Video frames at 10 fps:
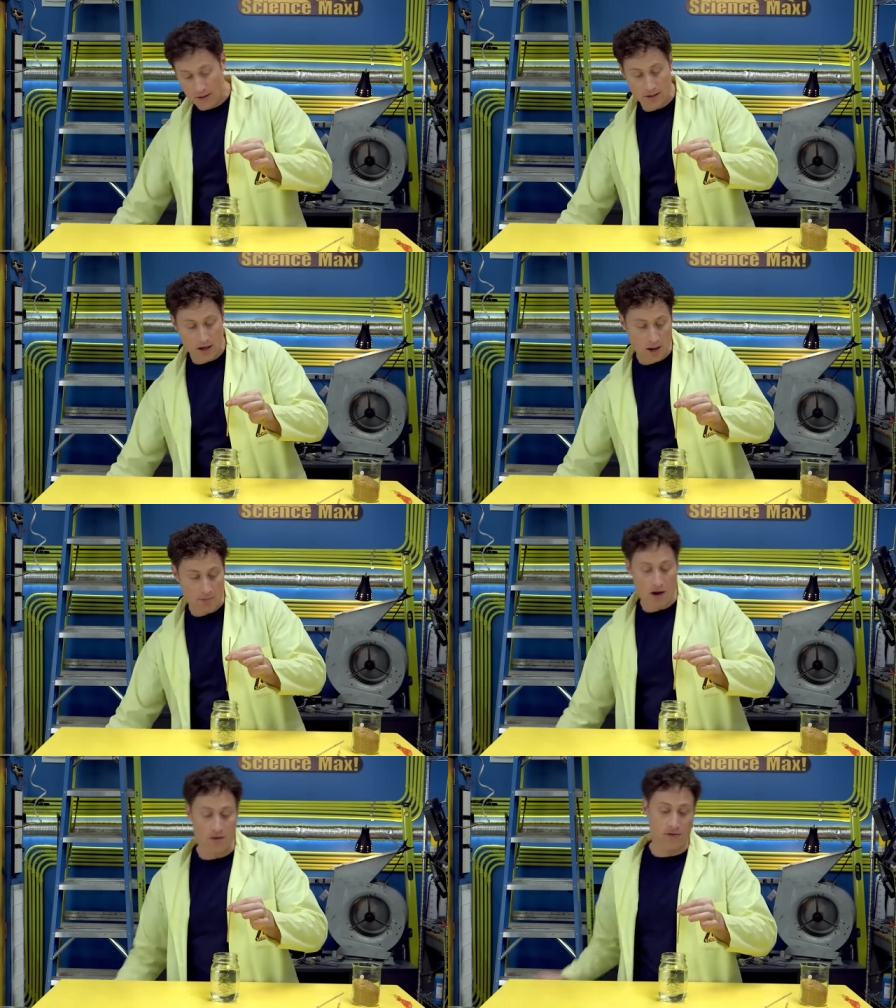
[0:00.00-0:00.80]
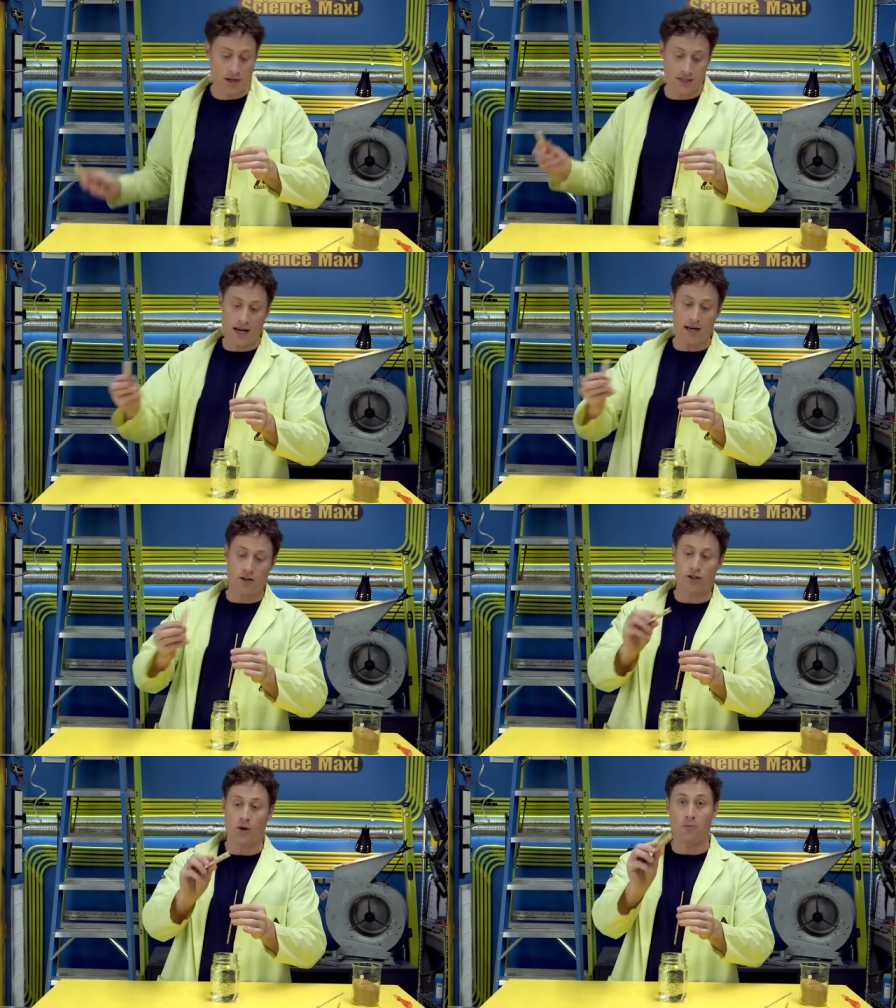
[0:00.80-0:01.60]
in the top of the container,
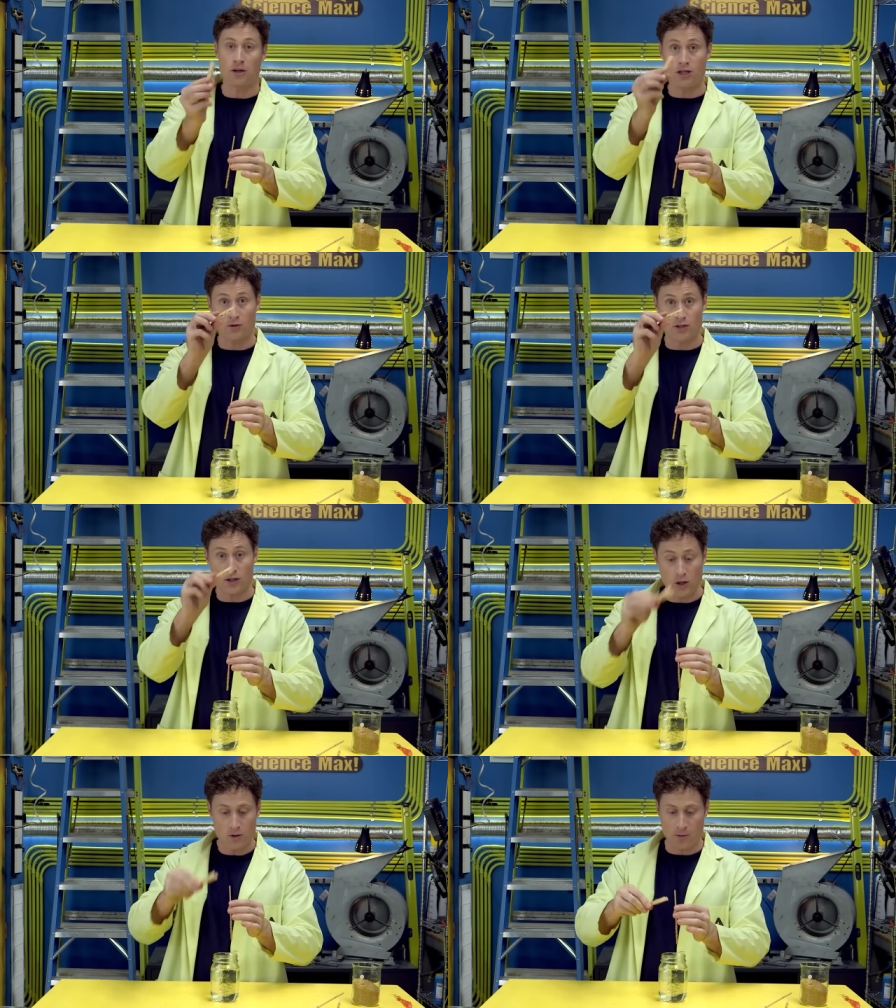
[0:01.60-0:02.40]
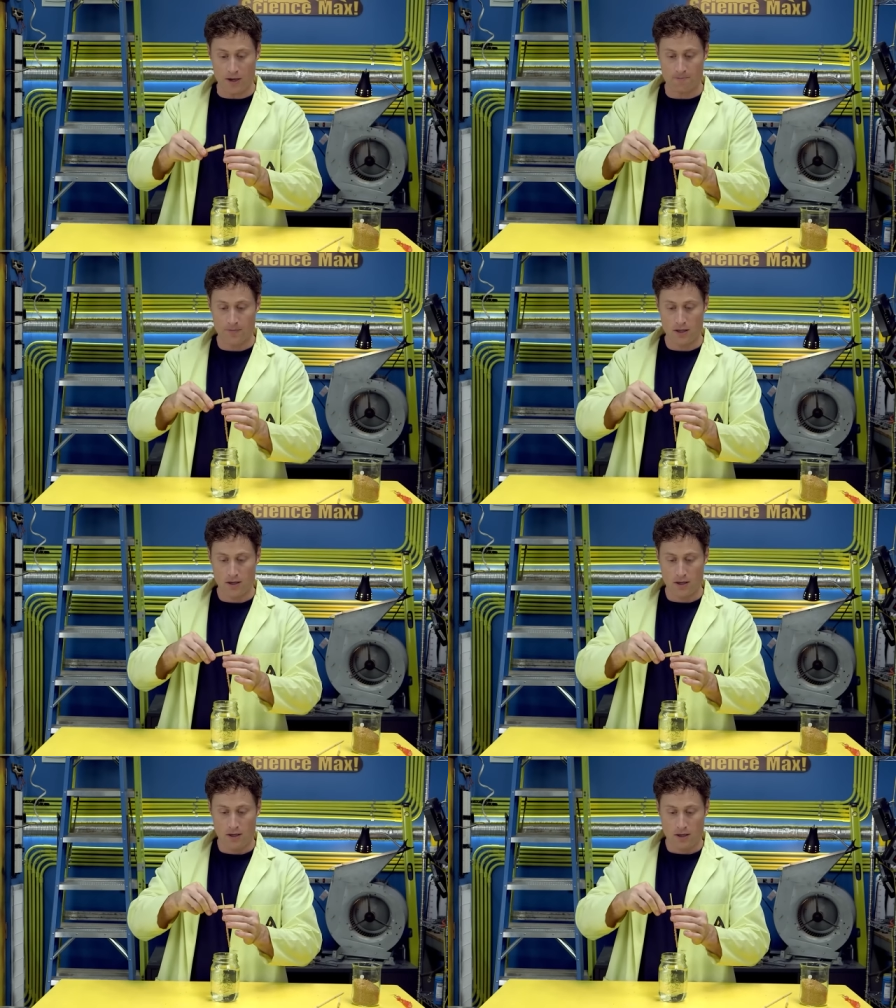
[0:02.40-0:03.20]
so I'm gonna use a clothespin.
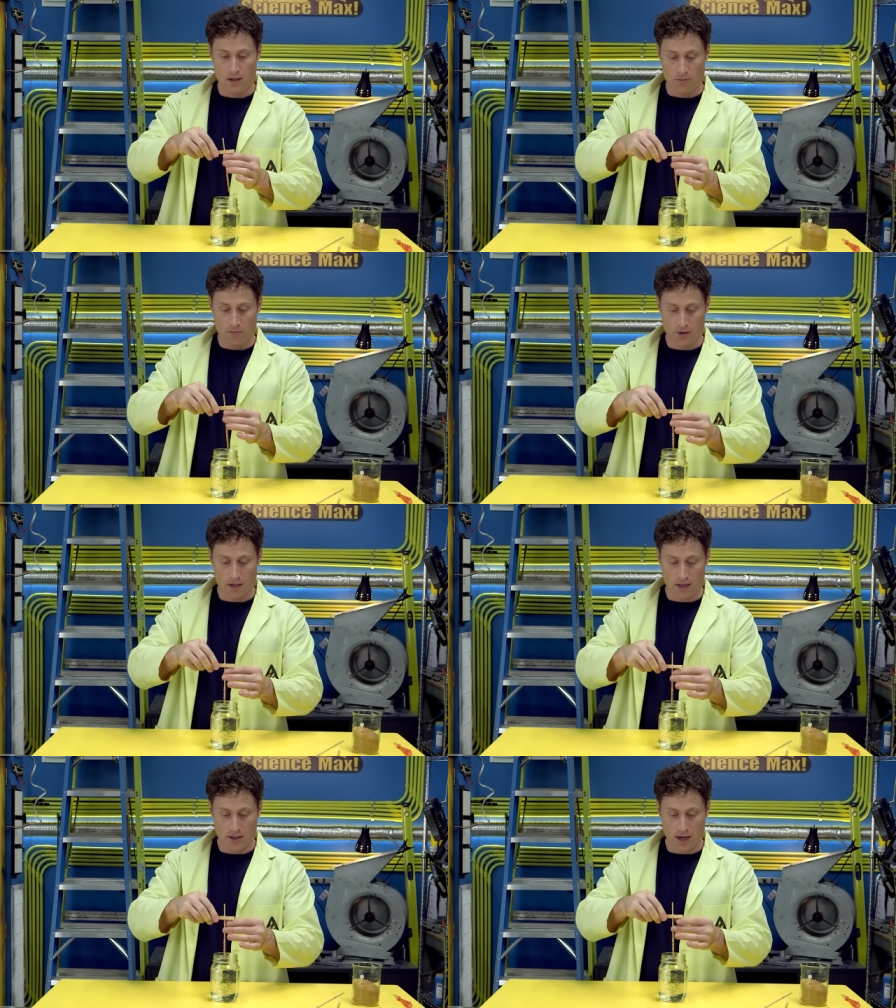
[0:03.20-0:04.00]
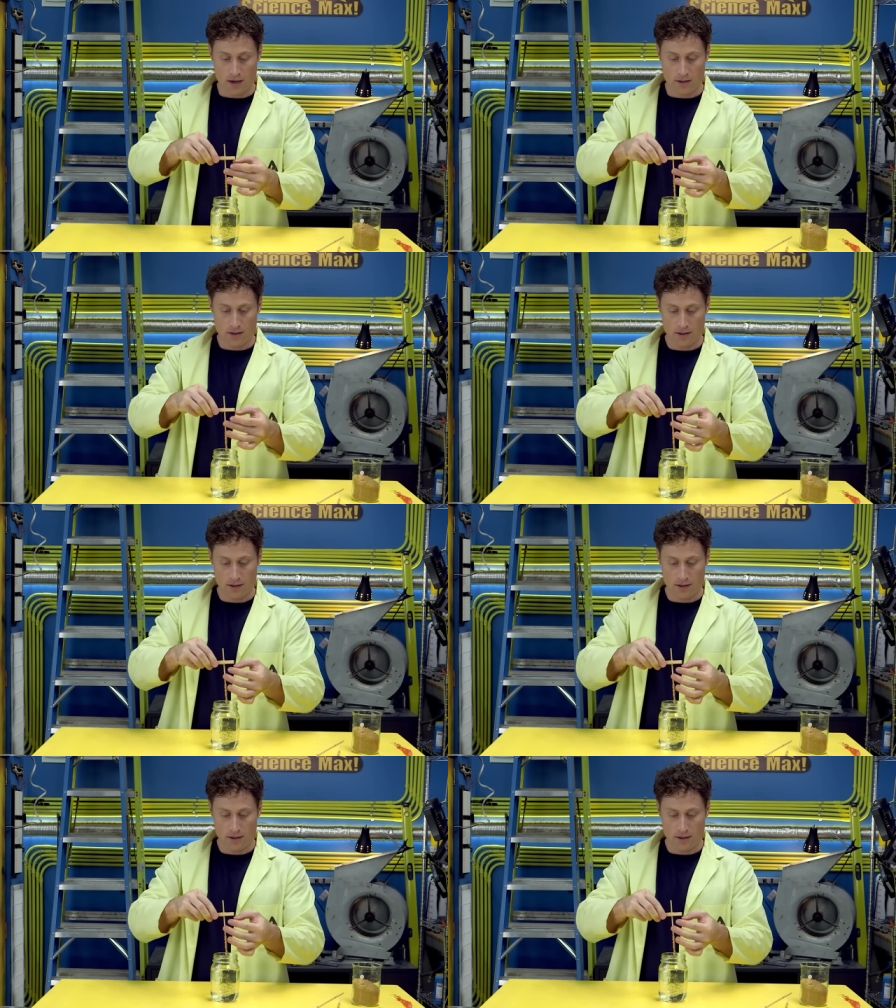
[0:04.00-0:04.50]
Put it in there